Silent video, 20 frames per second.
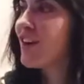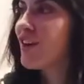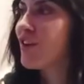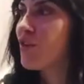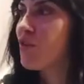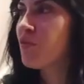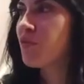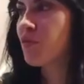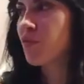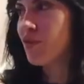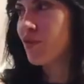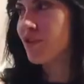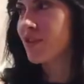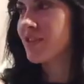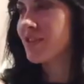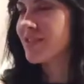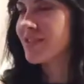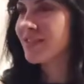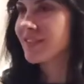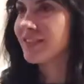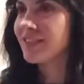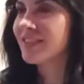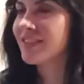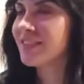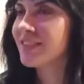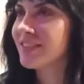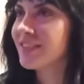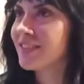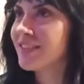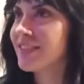Oh, of course.
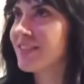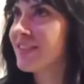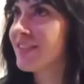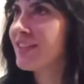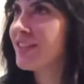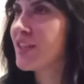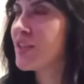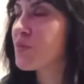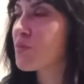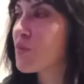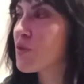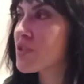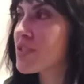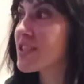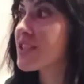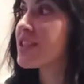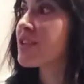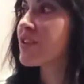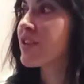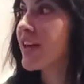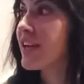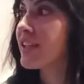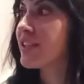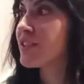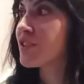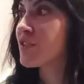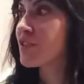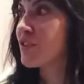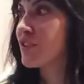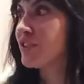It was great,
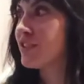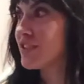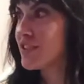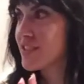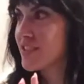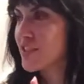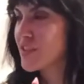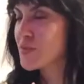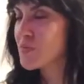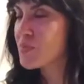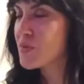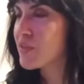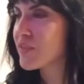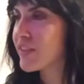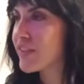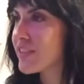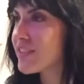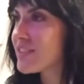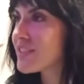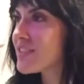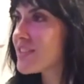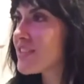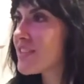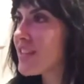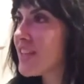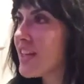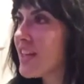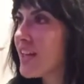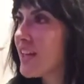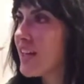greatest experience.